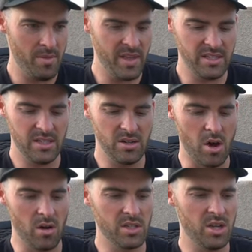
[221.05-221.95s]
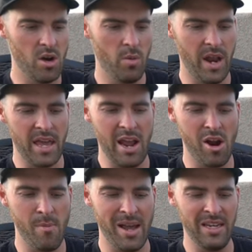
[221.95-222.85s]
This is also what I
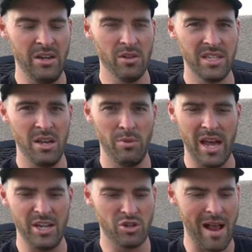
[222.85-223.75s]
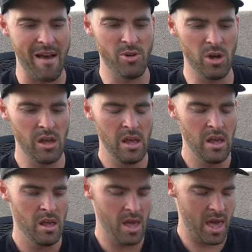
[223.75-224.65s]
carry my needles in when I travel.
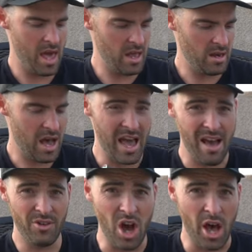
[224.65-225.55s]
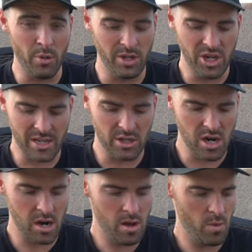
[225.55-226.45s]
And I have an auto
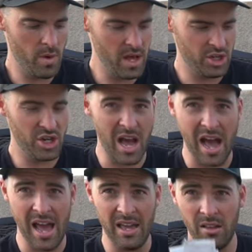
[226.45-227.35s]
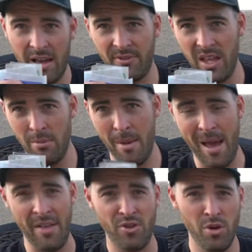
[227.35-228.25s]
injector, which I left in my
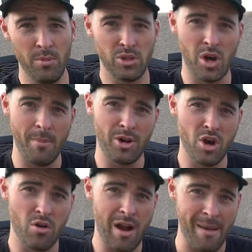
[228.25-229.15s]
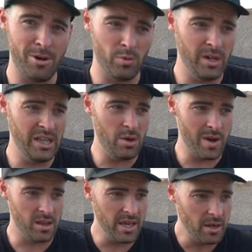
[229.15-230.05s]
bathroom, so I'm gonna go grab it really
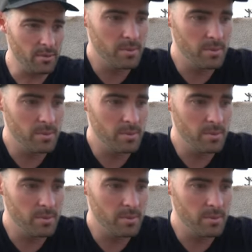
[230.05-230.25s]
quickly.